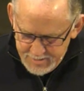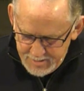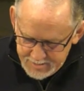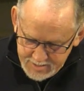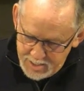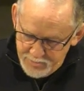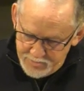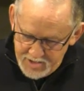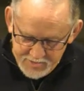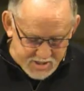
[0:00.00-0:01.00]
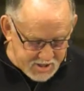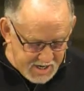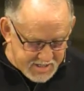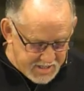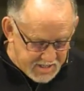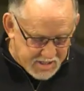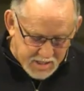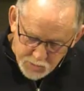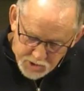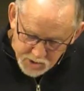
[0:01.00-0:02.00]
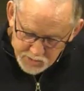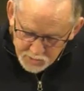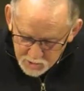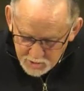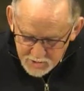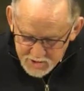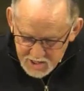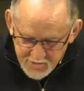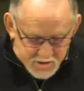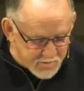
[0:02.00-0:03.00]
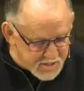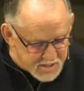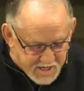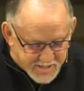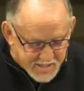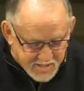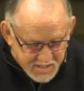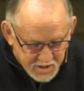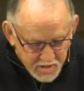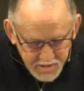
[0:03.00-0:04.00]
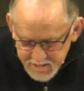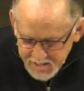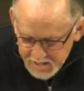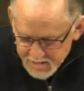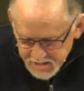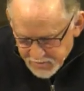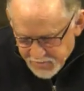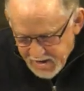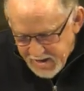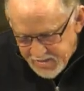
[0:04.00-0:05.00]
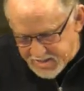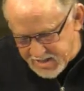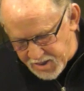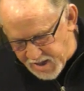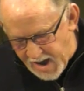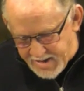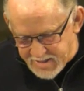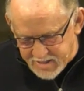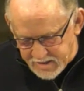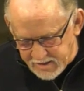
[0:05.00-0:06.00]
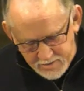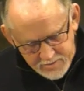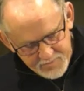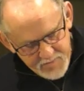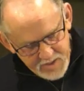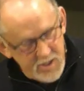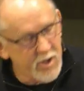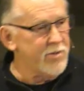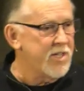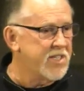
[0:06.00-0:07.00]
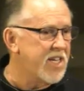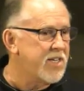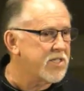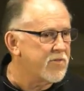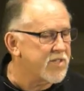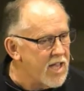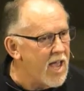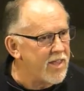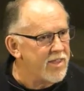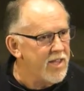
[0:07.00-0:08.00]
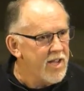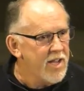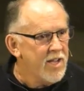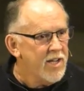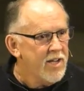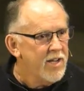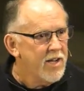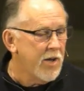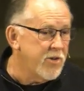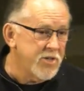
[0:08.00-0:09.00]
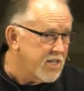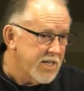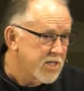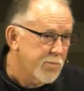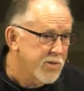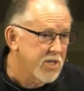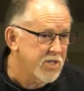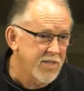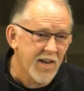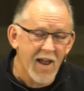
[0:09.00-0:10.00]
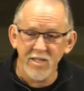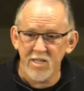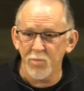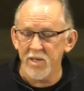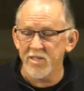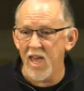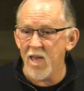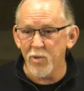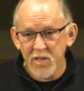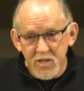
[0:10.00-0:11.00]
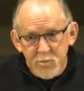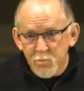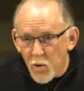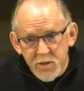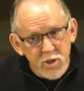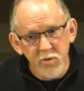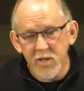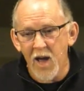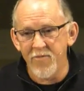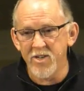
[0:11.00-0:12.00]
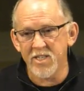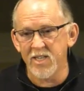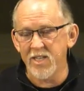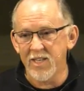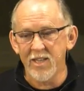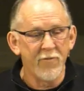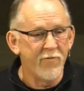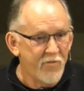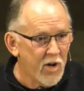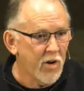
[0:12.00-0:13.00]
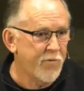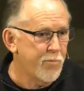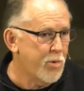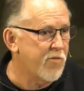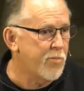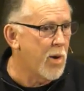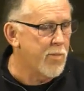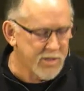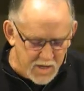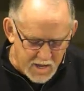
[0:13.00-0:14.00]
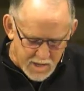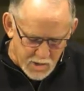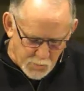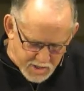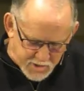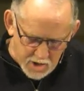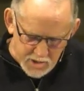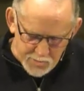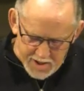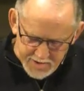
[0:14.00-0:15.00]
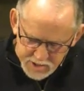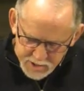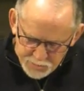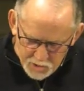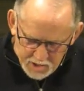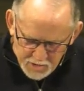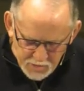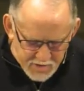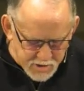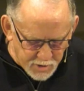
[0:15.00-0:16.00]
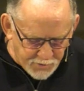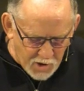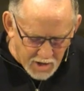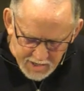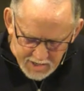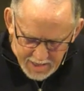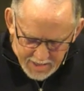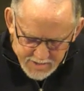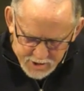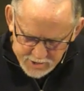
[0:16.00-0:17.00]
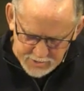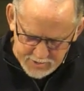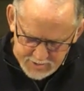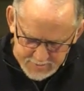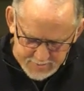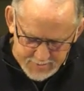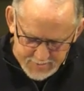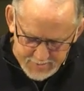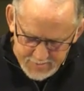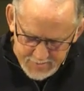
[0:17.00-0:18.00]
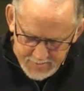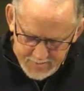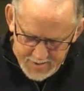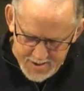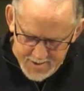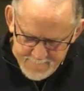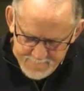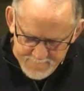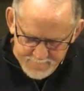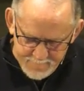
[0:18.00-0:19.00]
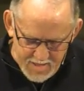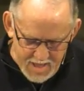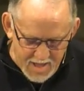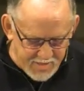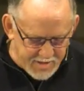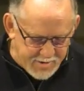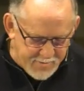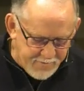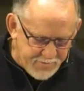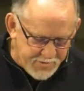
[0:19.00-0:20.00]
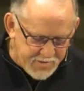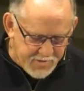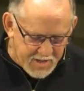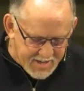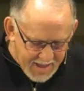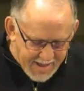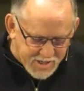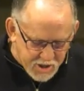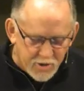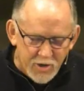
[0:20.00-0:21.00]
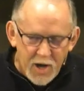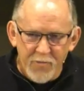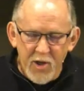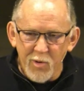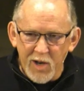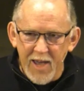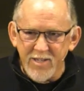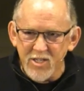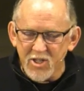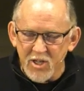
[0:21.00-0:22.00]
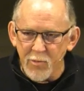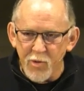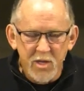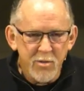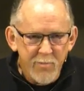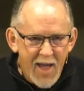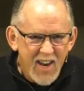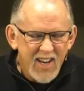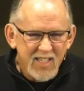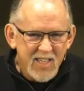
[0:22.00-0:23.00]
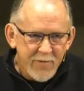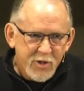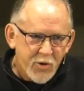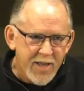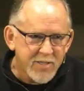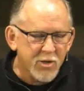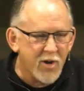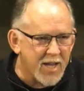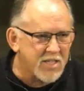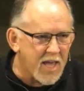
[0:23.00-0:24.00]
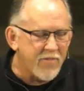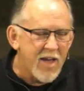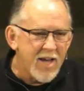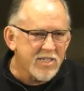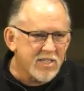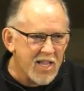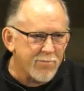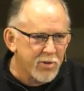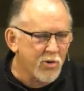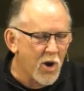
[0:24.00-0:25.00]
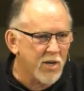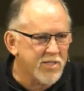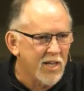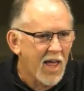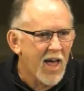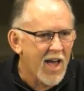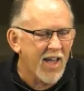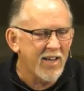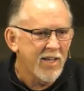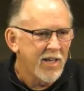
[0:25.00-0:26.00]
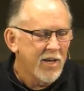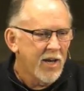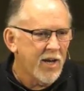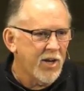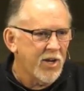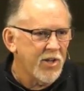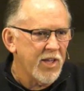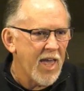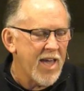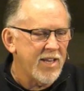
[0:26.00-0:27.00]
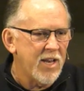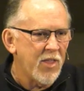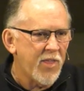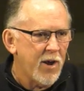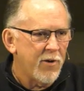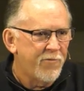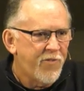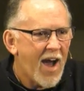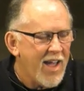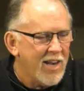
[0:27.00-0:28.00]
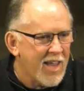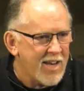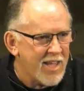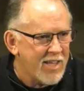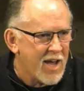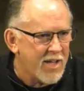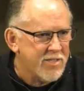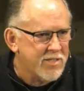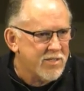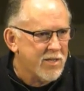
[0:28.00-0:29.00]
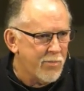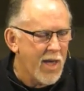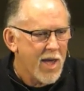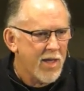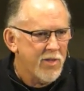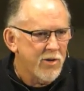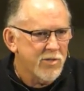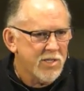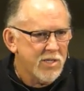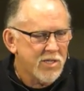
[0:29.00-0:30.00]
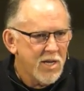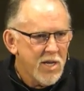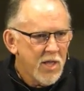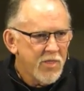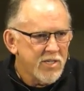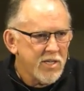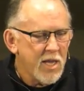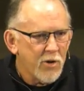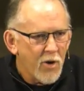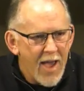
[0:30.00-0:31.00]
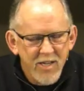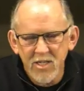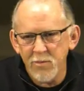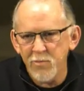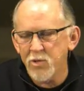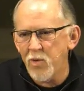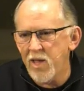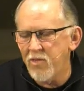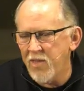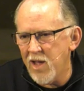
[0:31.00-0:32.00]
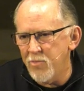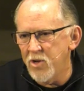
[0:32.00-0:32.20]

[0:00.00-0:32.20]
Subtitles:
Some have suggested that these were human rulers. Others have suggested these are the descendants of the Sethites, the descendants of Seth. Others, and it's the position that I simply take, but there's more to it, obviously, than the very brief moments. We talk about it this morning, that these are fallen angels. And the nature of their relationship with humanity is they've transgressed, they've stepped across the line, and they are violating God's command. There's this interaction between them.